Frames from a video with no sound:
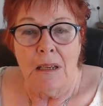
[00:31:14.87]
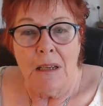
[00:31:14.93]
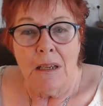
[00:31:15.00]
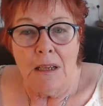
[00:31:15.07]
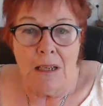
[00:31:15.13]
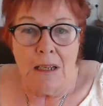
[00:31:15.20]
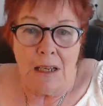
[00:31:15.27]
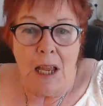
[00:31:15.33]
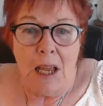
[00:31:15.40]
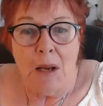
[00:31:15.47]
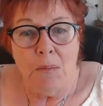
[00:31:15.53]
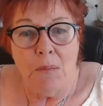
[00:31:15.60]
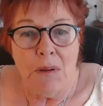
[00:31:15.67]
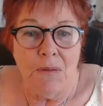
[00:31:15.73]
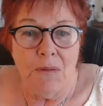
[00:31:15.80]
It can
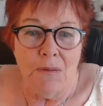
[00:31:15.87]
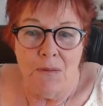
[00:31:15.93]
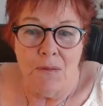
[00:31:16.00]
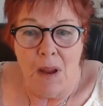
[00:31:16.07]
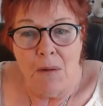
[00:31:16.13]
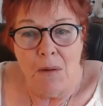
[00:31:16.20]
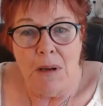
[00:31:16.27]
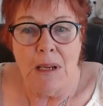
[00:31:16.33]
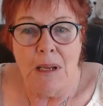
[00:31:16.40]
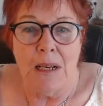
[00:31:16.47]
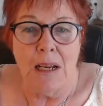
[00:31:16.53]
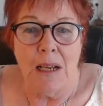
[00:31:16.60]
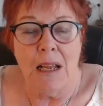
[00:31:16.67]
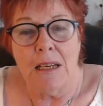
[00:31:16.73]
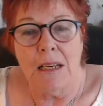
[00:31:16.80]
be very
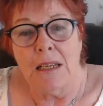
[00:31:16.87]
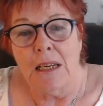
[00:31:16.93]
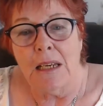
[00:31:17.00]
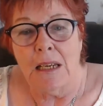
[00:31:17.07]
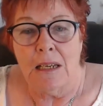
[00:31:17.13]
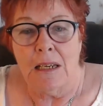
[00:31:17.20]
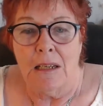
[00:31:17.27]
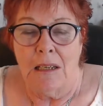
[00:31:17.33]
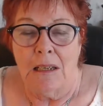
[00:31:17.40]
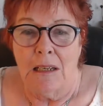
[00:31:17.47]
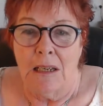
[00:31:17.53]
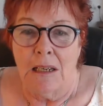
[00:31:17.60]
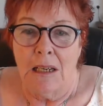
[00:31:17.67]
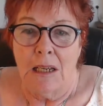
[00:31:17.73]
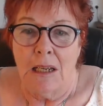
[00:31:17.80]
enlightening,
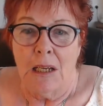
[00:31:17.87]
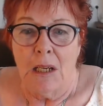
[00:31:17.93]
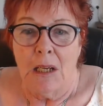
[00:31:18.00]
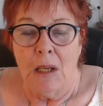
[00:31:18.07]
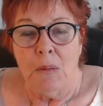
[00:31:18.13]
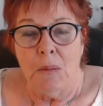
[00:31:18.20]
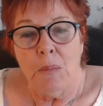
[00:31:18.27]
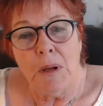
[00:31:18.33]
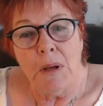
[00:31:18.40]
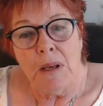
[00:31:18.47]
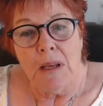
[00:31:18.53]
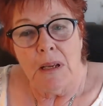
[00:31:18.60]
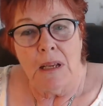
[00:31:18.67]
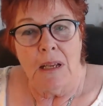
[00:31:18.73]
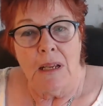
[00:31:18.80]
but
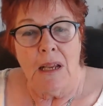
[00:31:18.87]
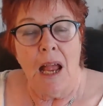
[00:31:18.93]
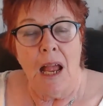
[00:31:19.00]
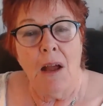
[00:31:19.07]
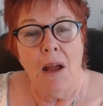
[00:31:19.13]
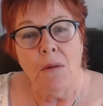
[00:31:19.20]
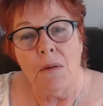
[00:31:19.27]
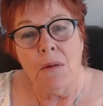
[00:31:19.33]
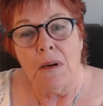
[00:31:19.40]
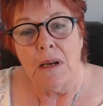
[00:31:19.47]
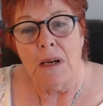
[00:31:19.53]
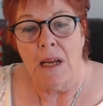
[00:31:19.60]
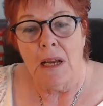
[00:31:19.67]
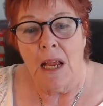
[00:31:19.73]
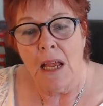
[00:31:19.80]

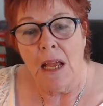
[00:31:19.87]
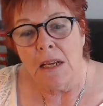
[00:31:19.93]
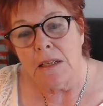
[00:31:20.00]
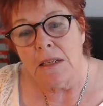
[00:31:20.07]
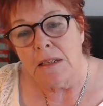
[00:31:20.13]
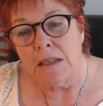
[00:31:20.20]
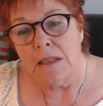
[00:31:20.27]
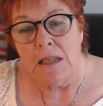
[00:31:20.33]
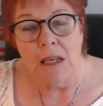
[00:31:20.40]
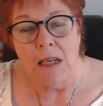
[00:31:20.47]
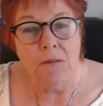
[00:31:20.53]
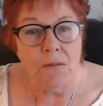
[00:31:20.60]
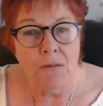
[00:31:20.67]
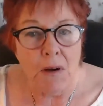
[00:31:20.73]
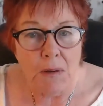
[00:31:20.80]
and
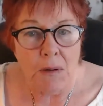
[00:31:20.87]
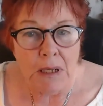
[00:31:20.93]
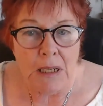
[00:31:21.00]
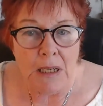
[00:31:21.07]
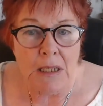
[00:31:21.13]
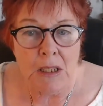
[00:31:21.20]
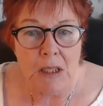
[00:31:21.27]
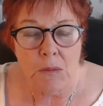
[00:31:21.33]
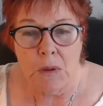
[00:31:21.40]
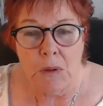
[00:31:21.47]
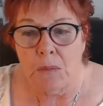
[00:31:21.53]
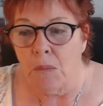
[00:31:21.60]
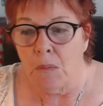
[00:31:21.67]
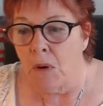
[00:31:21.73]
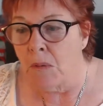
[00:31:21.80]
in very intimate
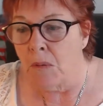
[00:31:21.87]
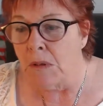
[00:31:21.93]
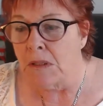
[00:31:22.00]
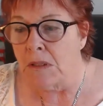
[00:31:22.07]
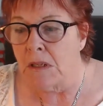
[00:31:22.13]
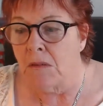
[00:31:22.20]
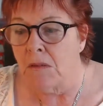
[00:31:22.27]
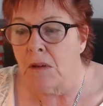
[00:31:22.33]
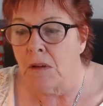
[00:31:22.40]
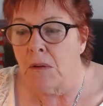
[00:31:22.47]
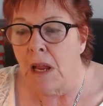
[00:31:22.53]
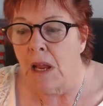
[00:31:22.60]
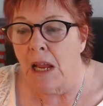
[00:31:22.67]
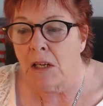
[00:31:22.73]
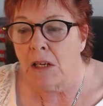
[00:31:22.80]
moments, if you
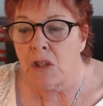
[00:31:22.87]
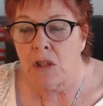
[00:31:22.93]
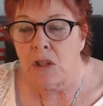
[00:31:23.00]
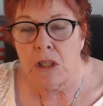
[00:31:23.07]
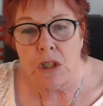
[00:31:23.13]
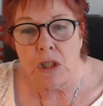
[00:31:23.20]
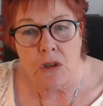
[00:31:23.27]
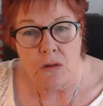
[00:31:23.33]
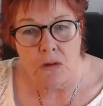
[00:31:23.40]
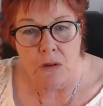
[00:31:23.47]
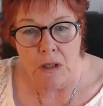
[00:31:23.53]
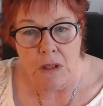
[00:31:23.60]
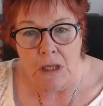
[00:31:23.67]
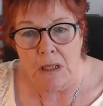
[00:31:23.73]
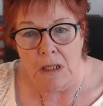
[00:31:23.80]
actually tune
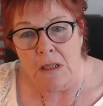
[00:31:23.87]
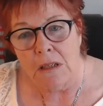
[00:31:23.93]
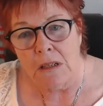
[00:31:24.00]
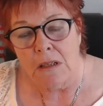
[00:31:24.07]
in